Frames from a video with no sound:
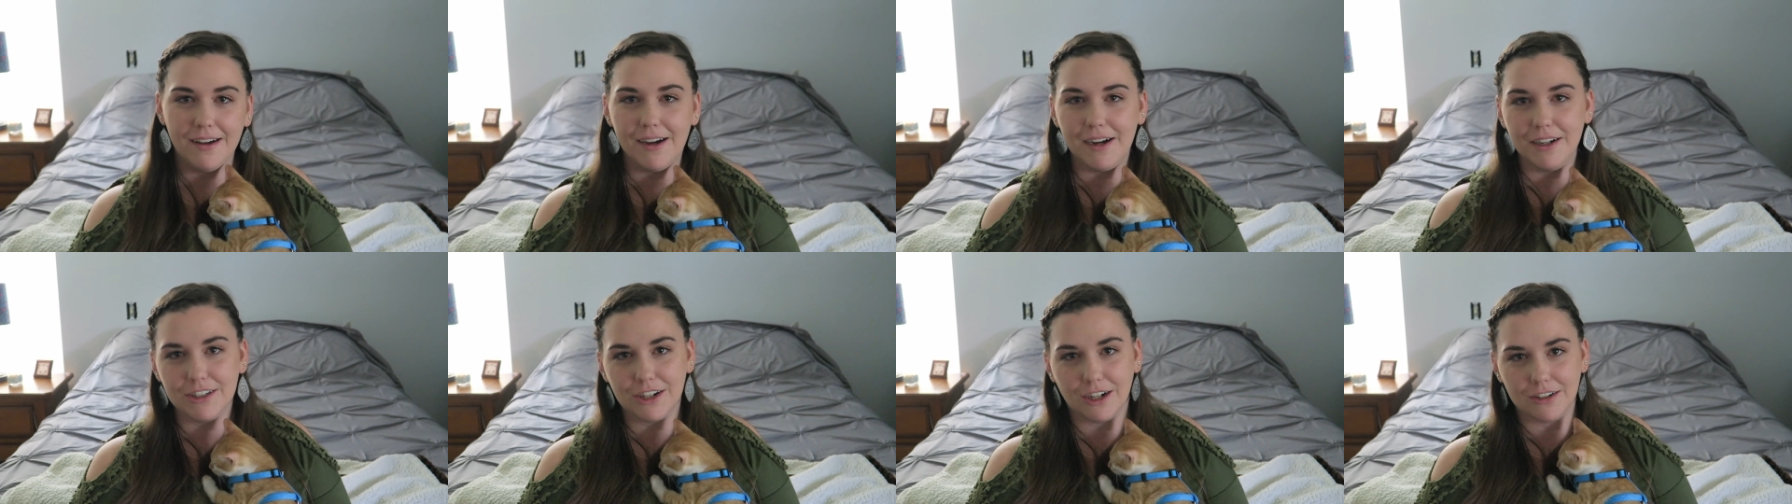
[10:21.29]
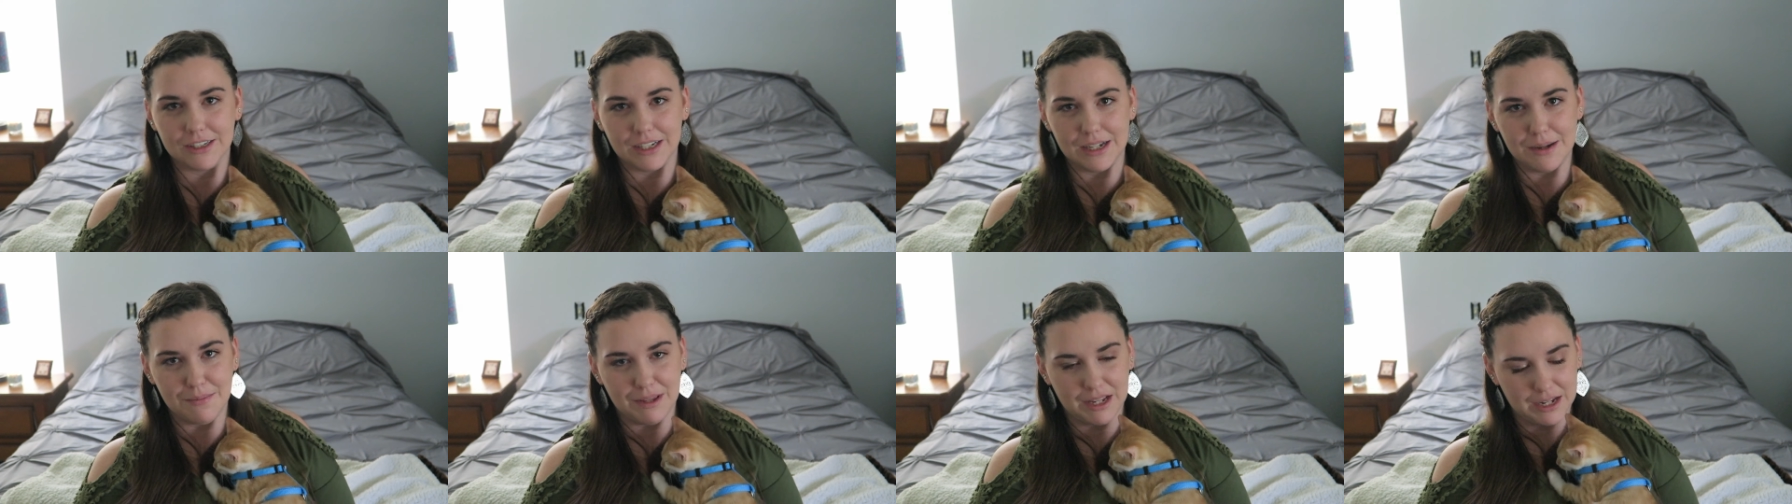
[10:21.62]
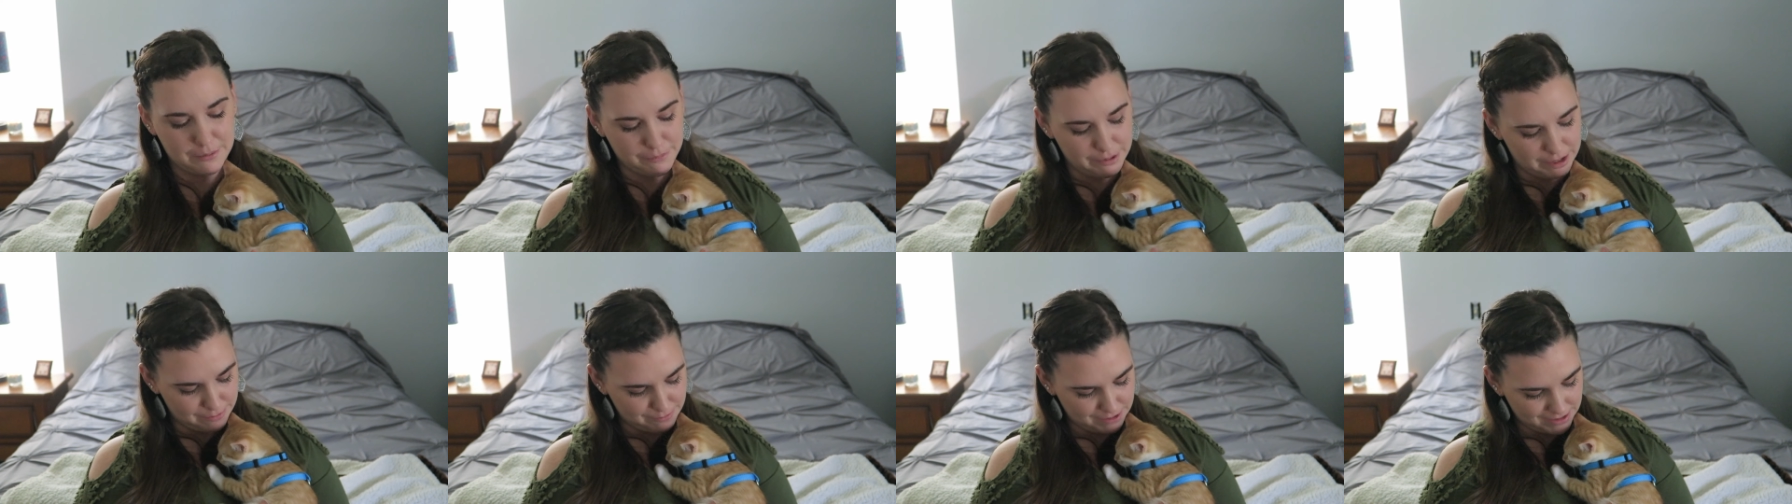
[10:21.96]
I talk to him like
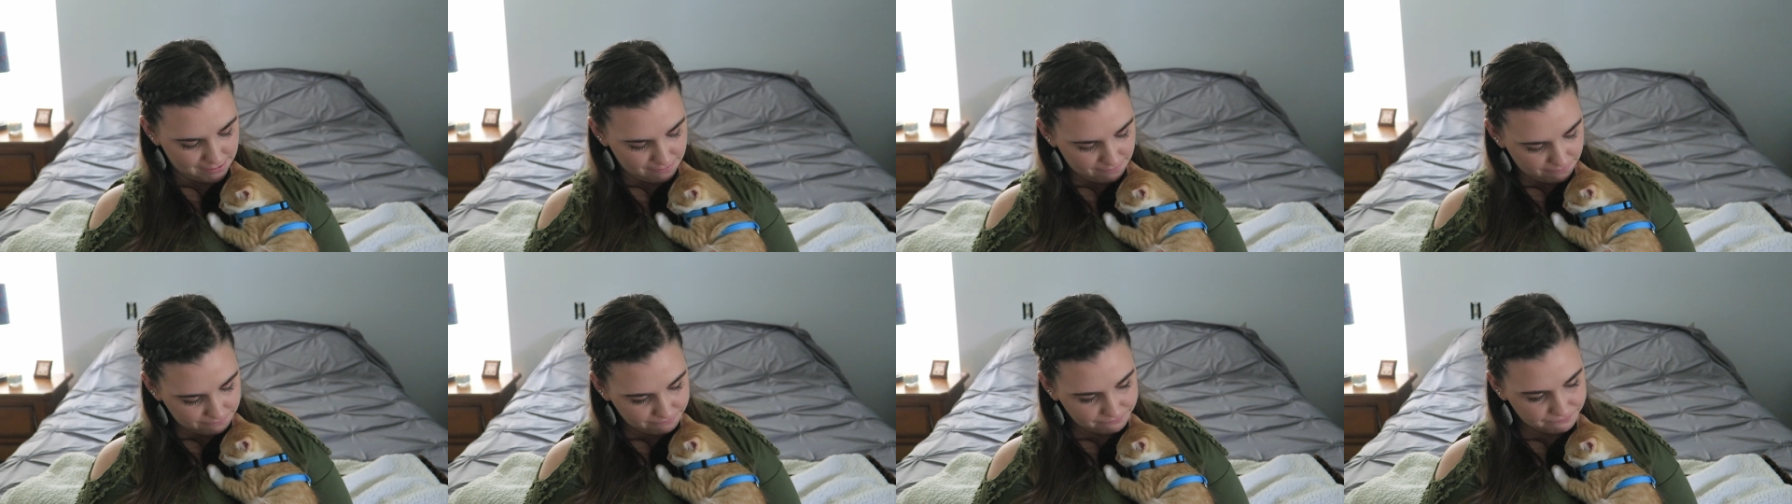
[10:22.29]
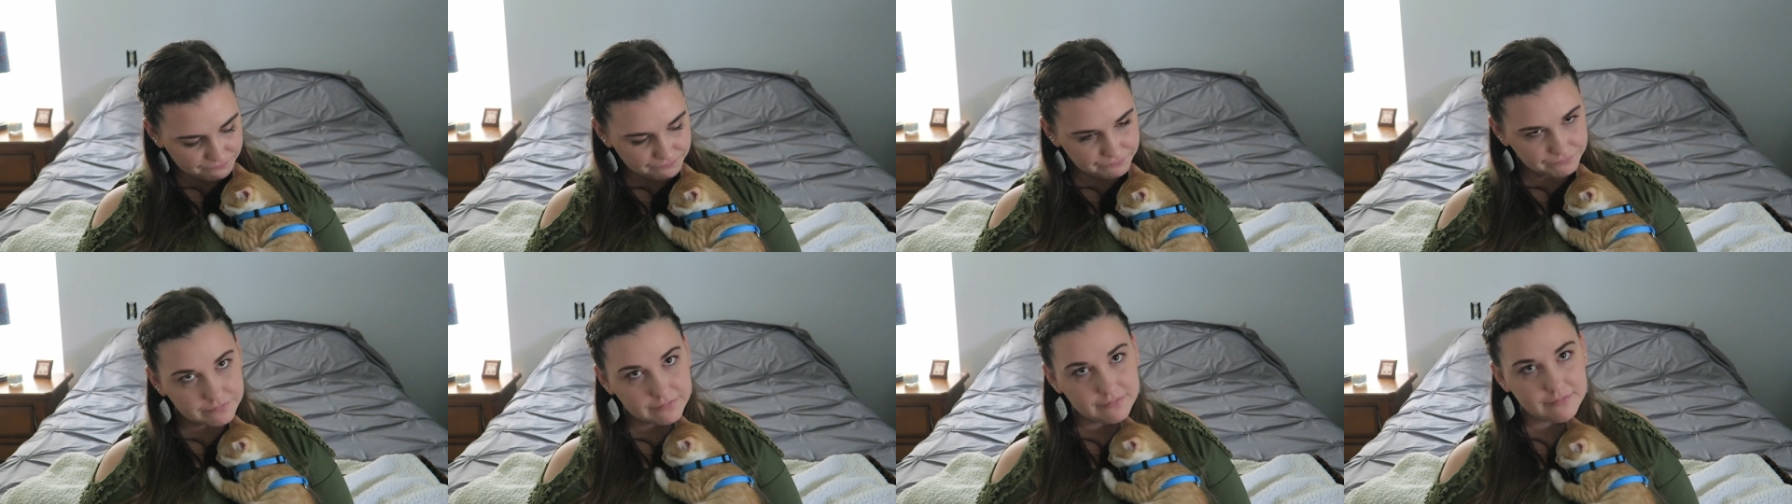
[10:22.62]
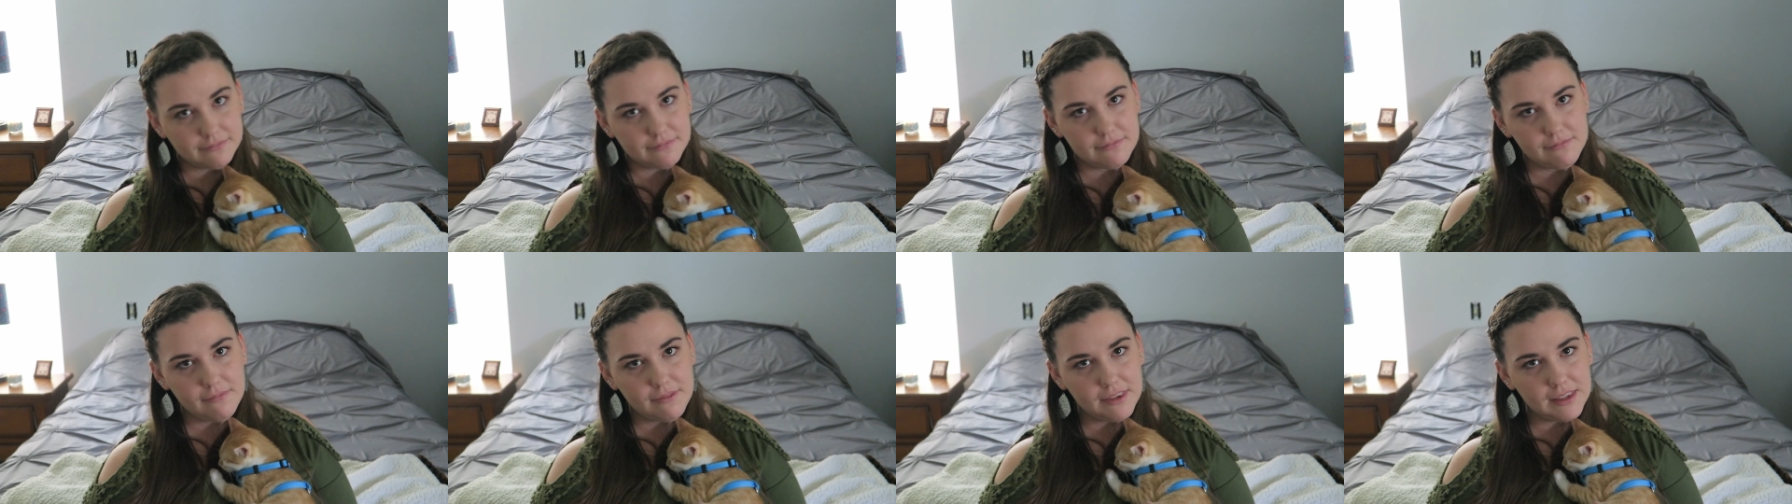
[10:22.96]
a baby.
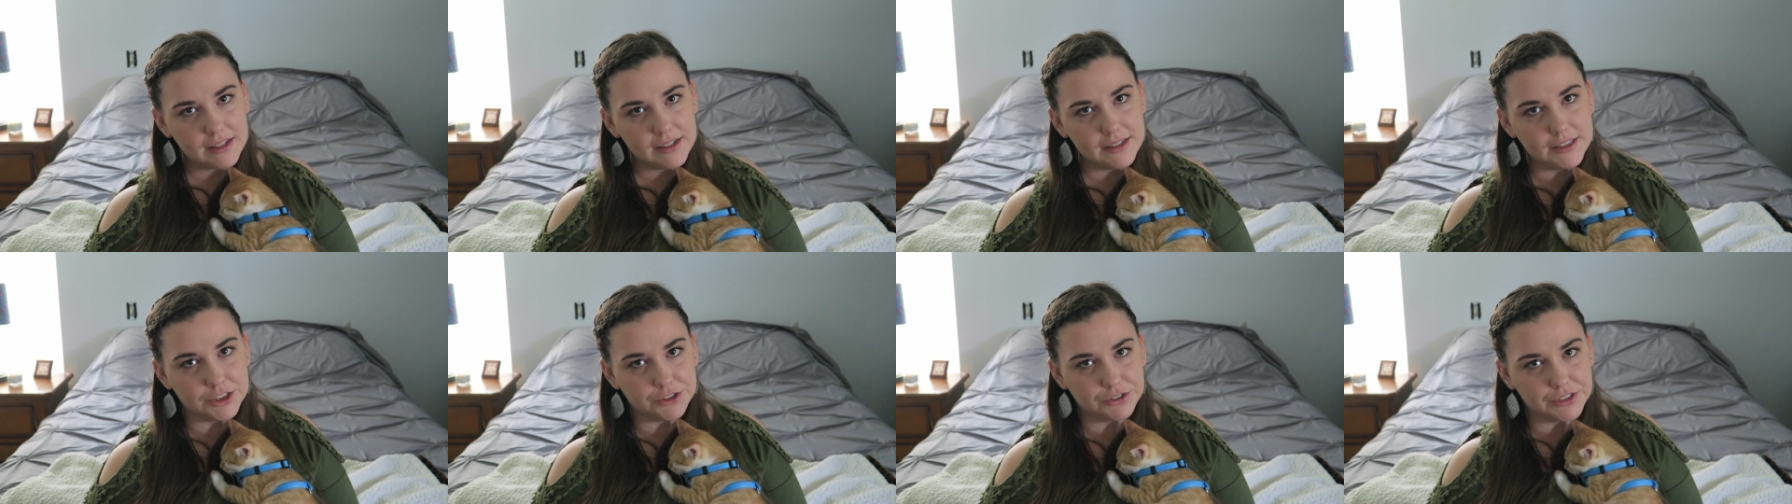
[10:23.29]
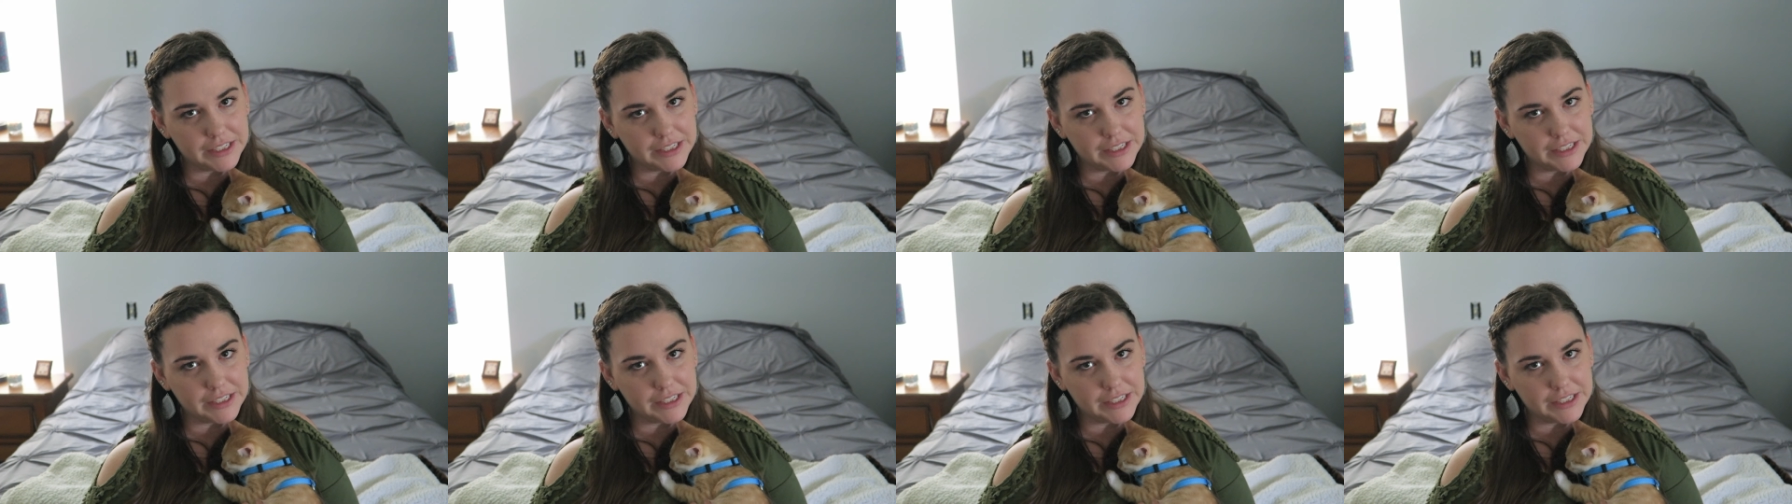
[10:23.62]
It's